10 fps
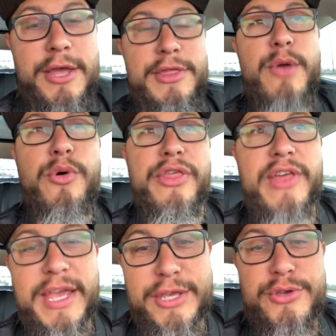They will
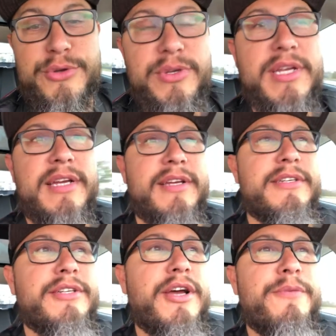thank you,
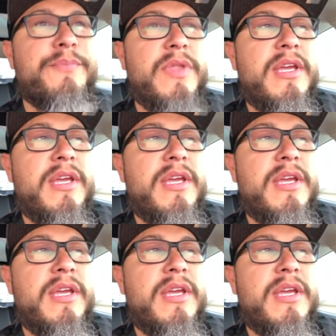you know.